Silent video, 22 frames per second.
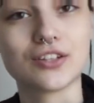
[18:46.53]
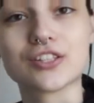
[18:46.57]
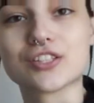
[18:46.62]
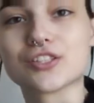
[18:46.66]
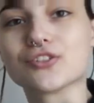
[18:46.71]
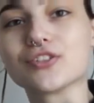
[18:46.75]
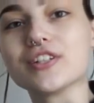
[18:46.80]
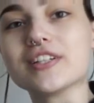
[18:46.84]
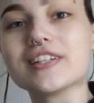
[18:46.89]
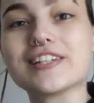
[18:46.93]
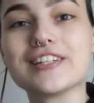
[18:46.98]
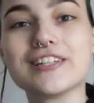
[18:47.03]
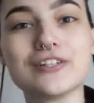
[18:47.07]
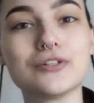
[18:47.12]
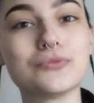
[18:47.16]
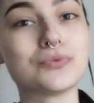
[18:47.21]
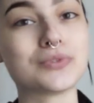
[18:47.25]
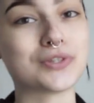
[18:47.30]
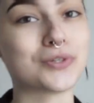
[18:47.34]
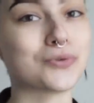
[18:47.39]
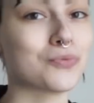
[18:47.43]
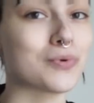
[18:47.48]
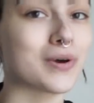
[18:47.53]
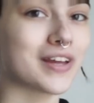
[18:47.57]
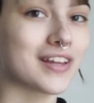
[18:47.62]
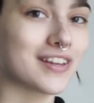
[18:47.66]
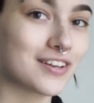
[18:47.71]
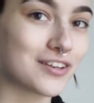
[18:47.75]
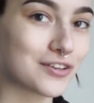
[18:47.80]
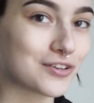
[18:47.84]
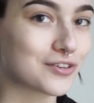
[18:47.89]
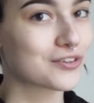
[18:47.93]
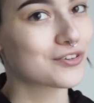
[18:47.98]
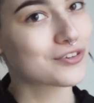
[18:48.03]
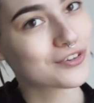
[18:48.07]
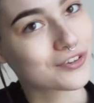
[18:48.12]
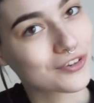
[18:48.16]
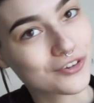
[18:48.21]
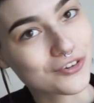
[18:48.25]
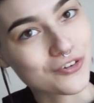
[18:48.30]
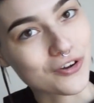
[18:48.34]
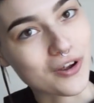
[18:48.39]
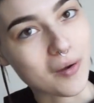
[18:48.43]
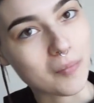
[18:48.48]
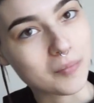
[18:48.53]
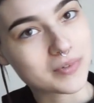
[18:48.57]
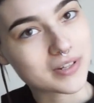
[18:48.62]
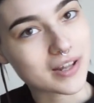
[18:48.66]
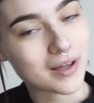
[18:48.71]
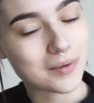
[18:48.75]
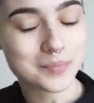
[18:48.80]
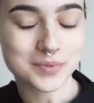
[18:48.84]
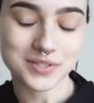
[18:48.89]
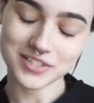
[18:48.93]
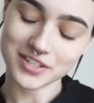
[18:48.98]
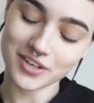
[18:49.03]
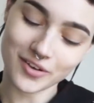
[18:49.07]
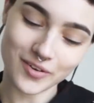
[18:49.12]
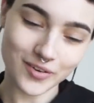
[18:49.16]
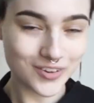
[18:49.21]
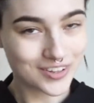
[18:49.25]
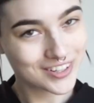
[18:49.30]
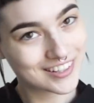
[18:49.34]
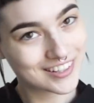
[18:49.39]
looks really cute with the white crop tops though.